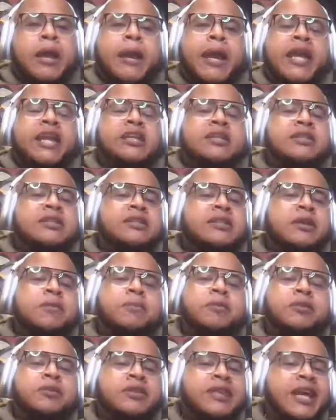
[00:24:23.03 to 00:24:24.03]
And a
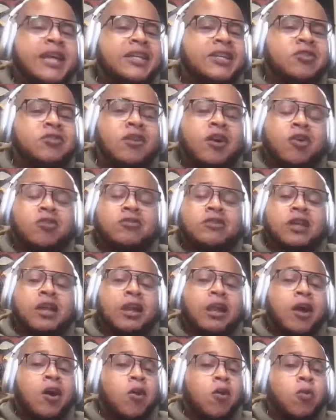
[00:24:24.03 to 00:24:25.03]
simple thank you goes a
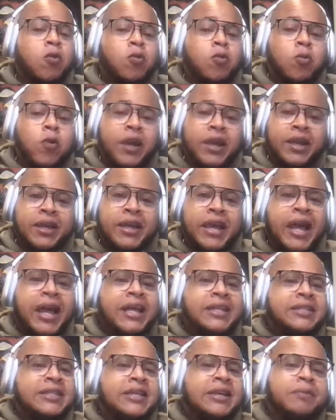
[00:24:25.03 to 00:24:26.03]
long way.
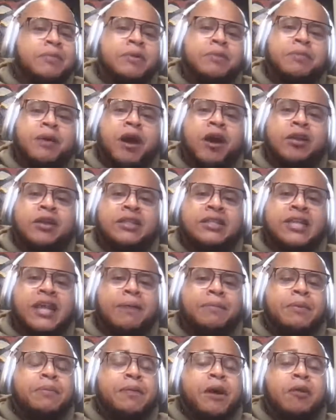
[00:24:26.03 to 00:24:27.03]
I tell people all the
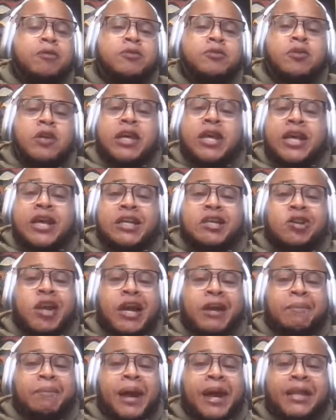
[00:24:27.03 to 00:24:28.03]
time, people always, you got
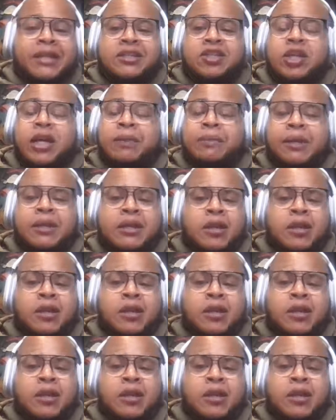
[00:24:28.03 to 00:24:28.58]
to buy this, you got to buy.